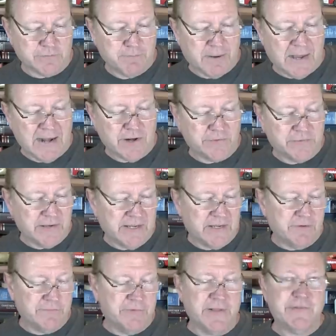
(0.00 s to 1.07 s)
from buyers that he
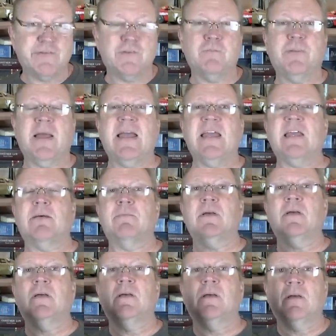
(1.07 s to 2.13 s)
convinced to pay
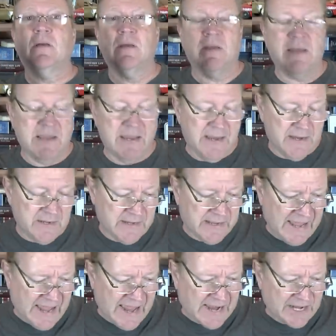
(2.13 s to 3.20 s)
him in
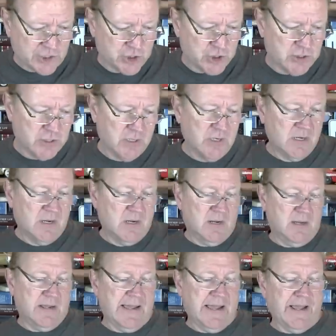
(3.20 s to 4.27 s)
cash.
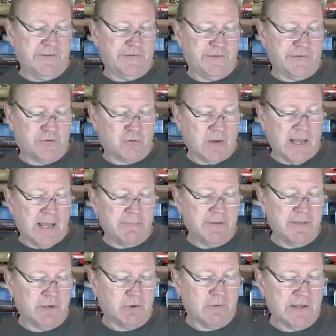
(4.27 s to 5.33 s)
As described
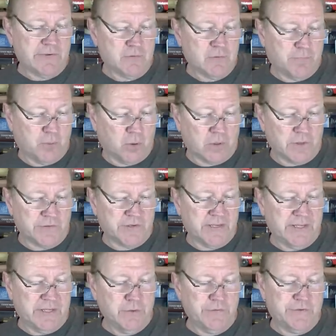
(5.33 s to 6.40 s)
in the arrest reports,
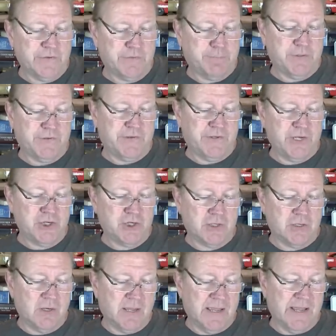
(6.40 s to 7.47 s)
he used his
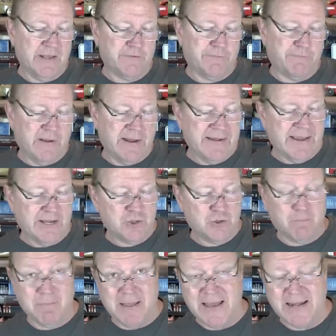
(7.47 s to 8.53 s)
position as a
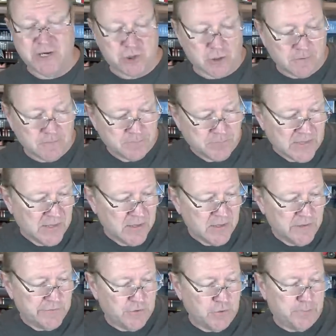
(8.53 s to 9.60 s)
financial manager
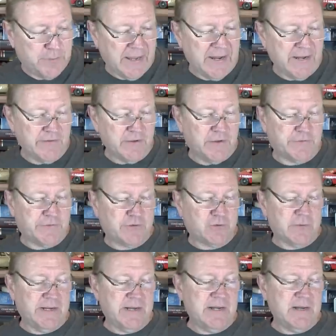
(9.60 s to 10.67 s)
to paint a
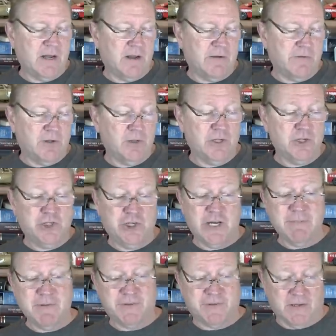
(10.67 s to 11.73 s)
screen of
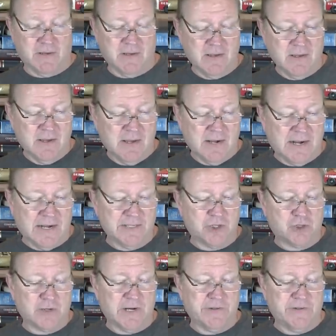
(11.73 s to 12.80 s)
legitimacy on the
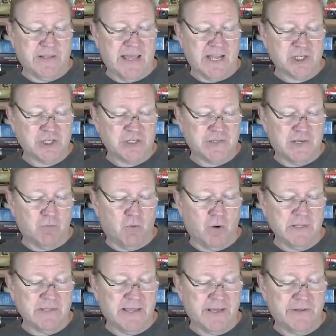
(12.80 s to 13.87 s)
transactions, and in
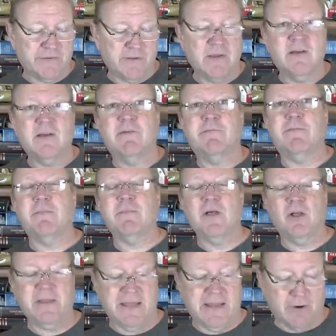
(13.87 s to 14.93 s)
one case,
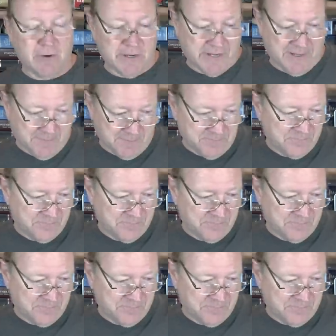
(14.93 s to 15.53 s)
familiarity.